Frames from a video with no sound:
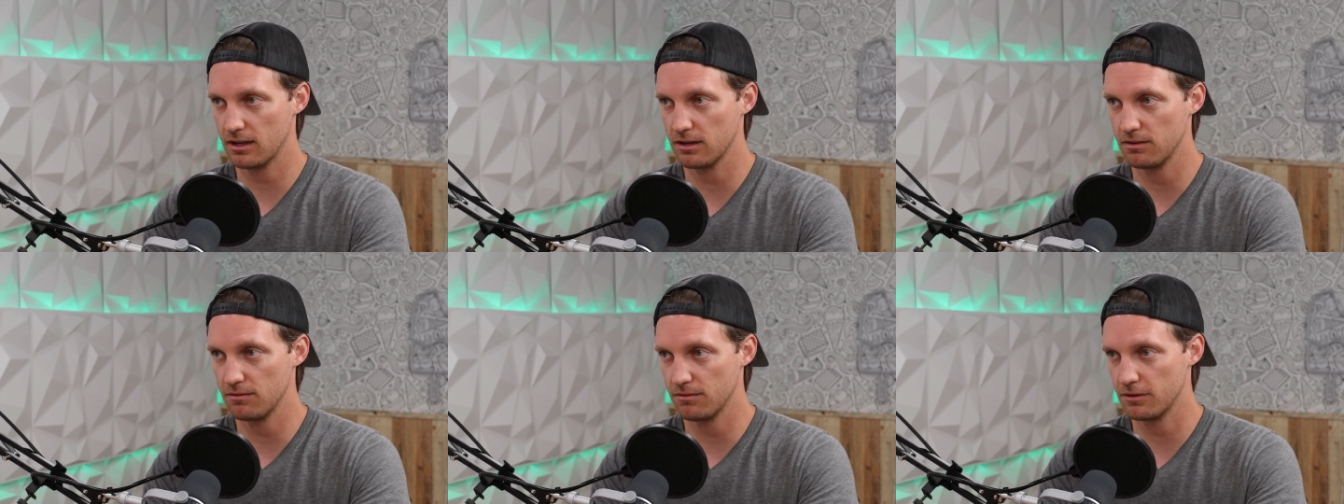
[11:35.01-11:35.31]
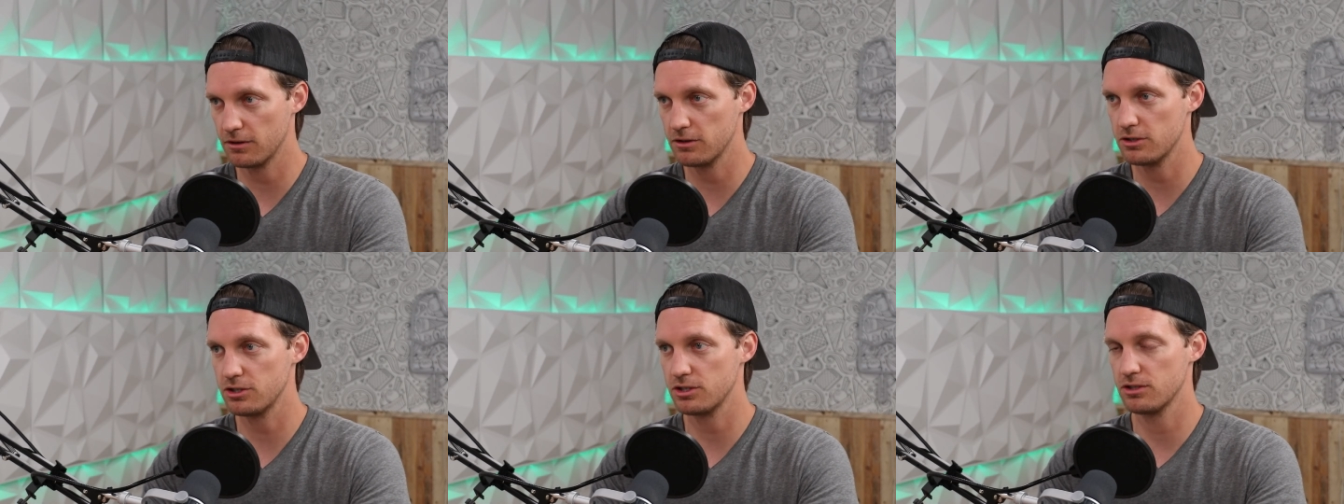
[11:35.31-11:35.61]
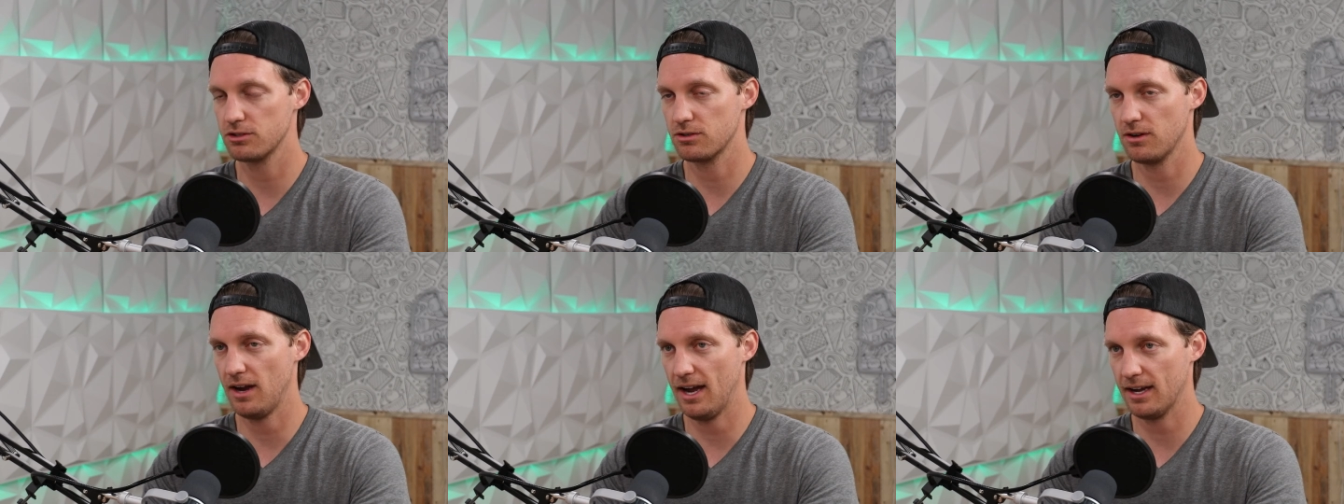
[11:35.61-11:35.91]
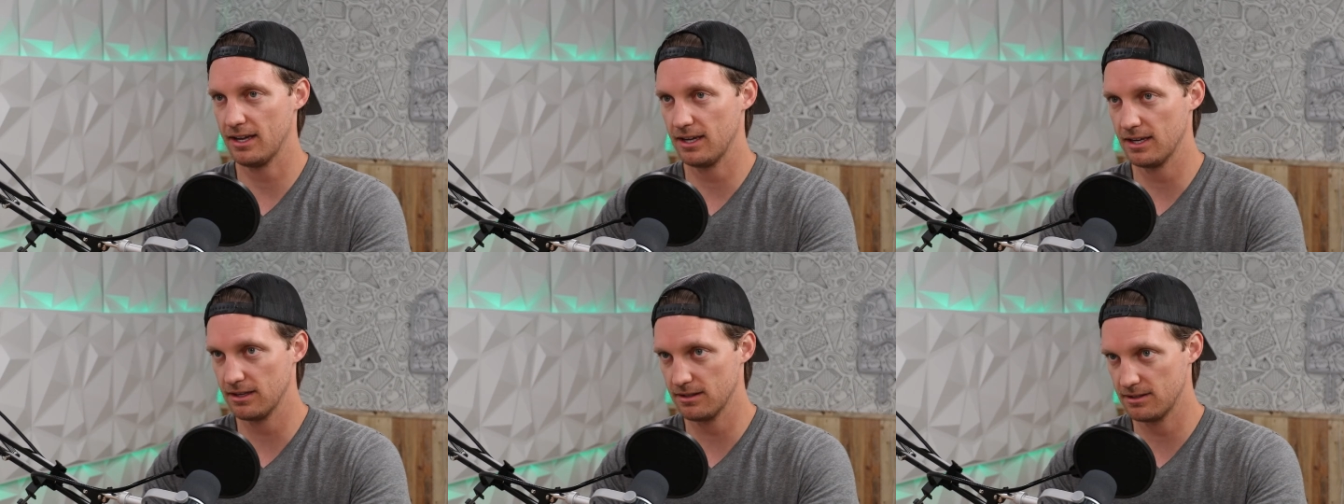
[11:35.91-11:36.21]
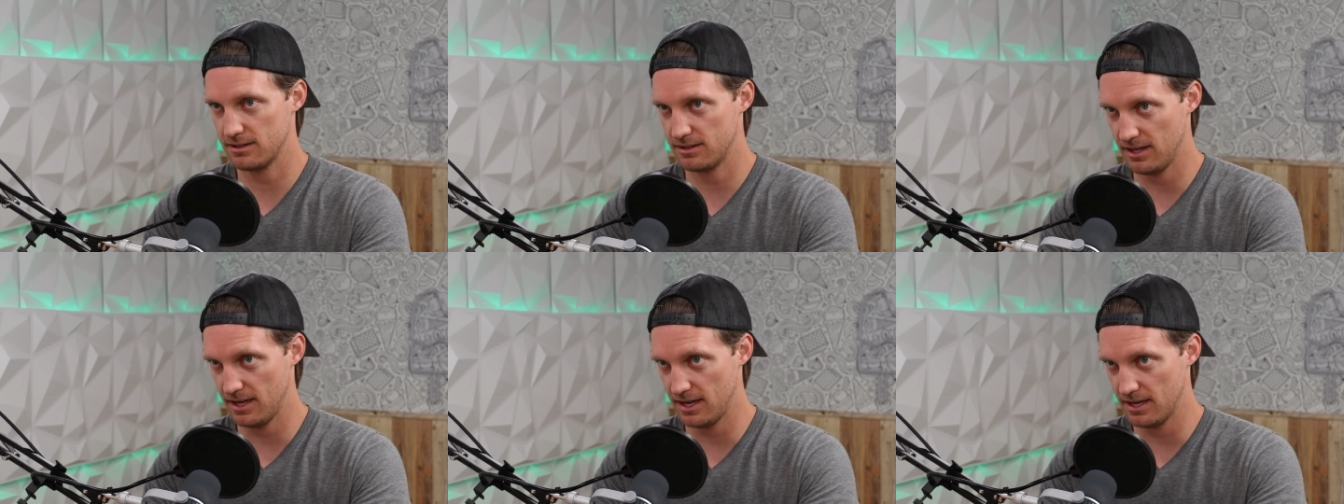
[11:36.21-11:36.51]
conversion tracking
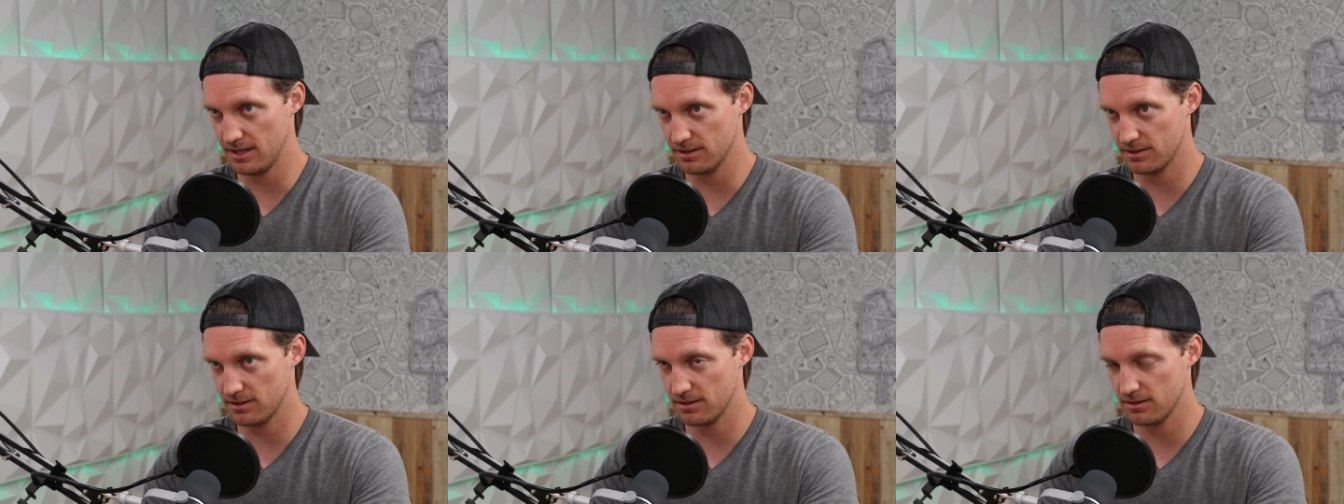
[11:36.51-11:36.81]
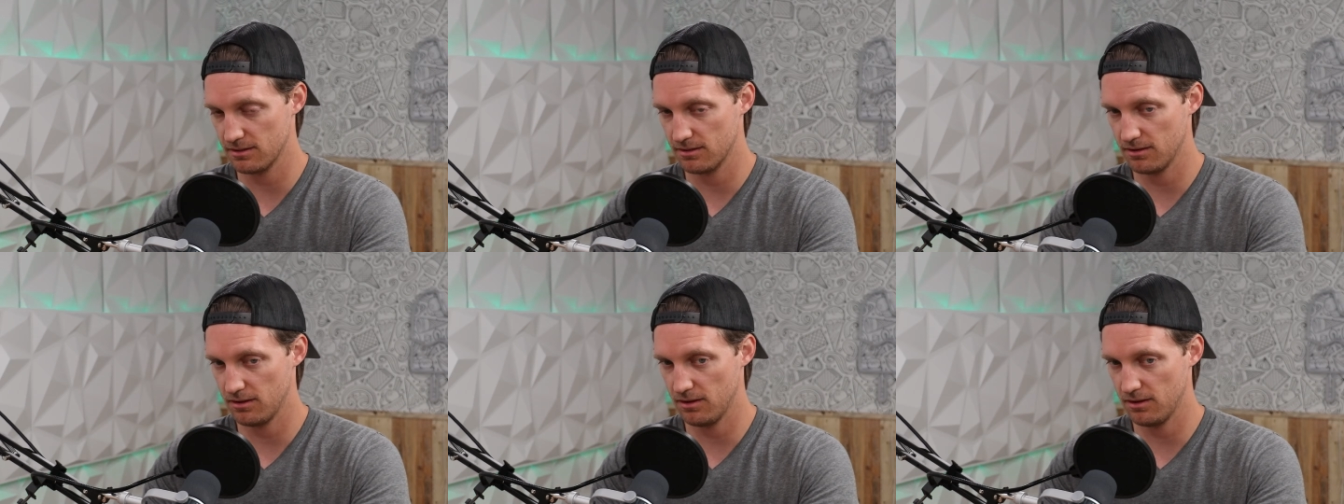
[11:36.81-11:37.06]
stays,